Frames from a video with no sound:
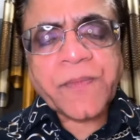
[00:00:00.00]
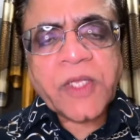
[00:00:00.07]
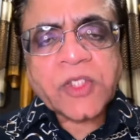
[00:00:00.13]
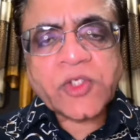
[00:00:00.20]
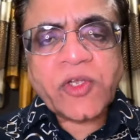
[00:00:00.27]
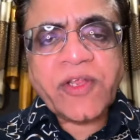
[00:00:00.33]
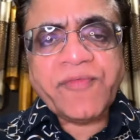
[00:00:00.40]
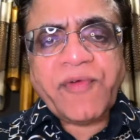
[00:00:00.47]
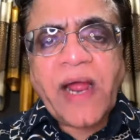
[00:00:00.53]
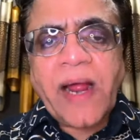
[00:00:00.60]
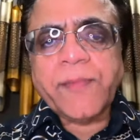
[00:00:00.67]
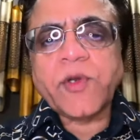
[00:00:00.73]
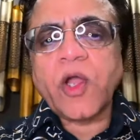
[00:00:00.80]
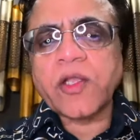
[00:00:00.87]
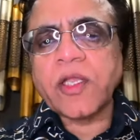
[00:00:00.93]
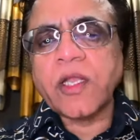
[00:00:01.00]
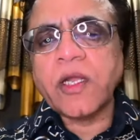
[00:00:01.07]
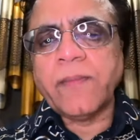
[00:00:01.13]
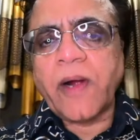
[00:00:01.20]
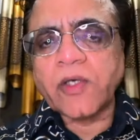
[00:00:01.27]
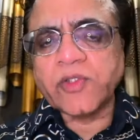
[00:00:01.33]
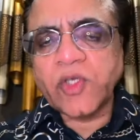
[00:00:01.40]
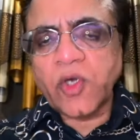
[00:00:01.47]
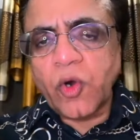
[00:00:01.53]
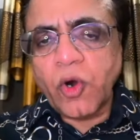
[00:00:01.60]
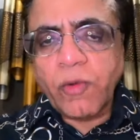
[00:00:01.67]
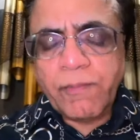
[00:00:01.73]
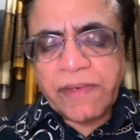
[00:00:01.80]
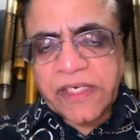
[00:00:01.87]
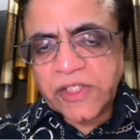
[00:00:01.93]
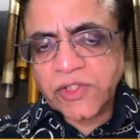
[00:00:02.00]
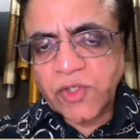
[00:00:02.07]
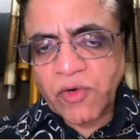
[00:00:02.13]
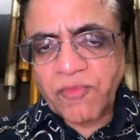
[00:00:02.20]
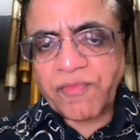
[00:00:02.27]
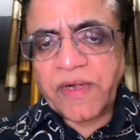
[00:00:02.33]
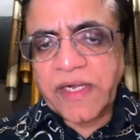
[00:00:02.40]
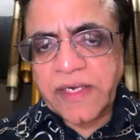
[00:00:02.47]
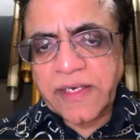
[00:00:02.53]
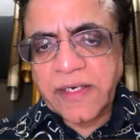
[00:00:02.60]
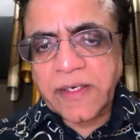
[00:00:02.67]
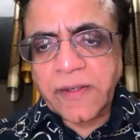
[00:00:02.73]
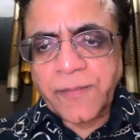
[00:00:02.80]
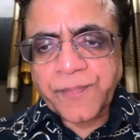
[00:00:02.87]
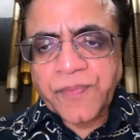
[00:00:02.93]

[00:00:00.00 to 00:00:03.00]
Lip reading: So if I'm talking about the Home Minister of India,